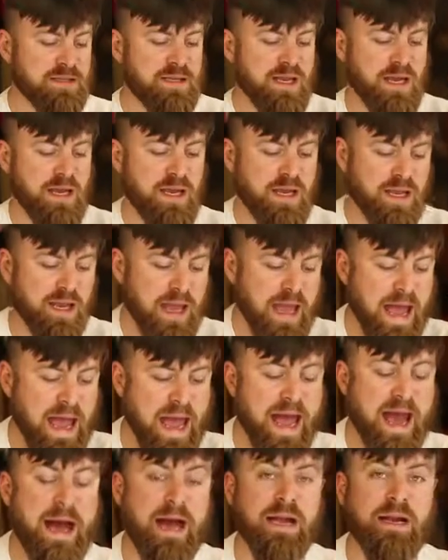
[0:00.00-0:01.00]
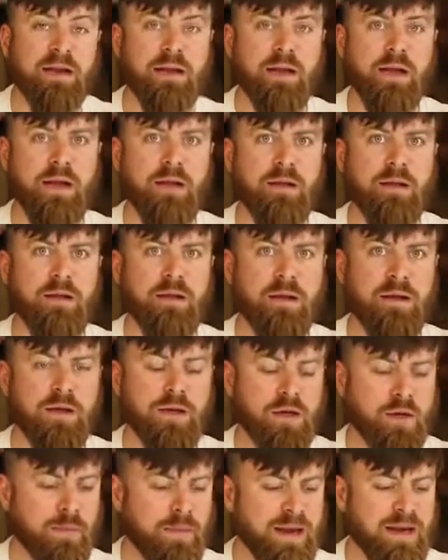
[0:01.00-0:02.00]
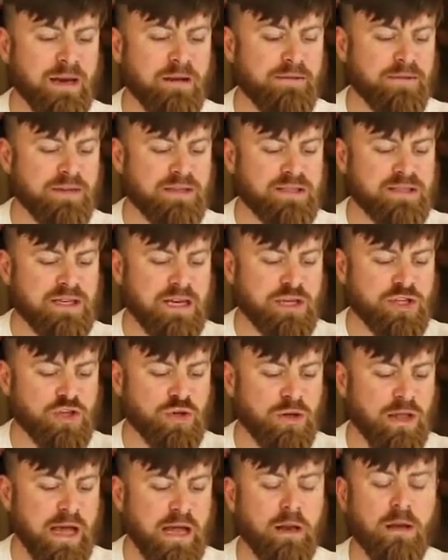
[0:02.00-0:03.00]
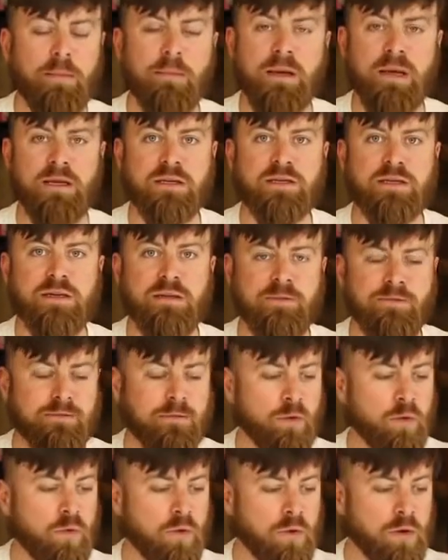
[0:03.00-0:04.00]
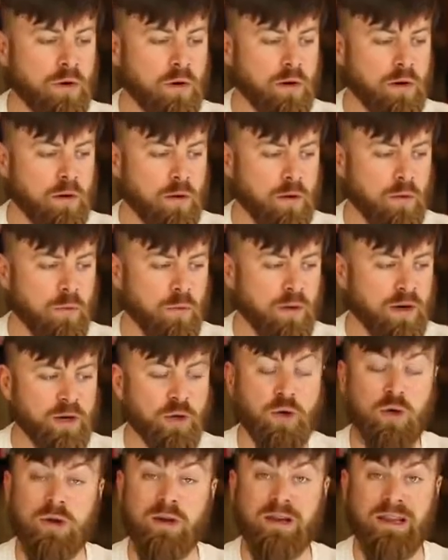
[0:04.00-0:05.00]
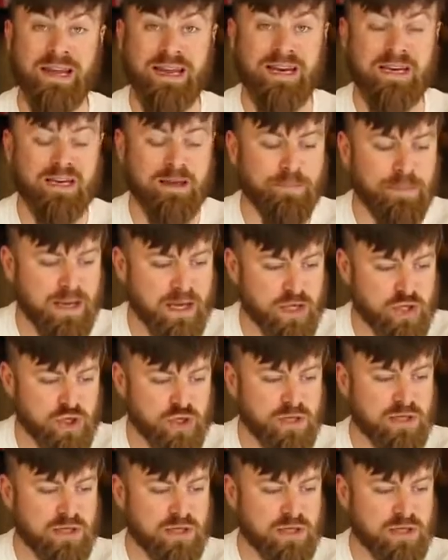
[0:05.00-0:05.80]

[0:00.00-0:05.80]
they had many of the essential elements for what a good landing page